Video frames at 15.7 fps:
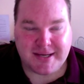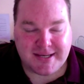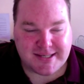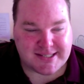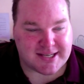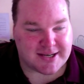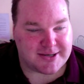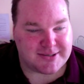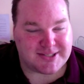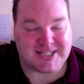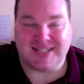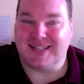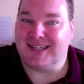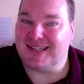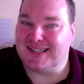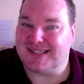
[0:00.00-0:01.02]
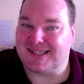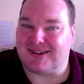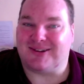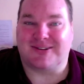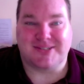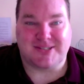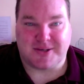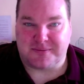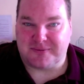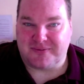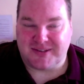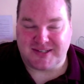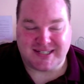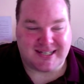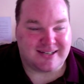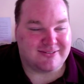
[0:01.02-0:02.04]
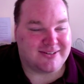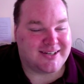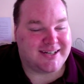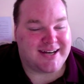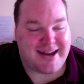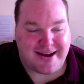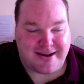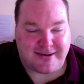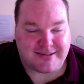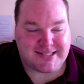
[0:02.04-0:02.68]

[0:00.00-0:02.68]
So she is on top of the TV now.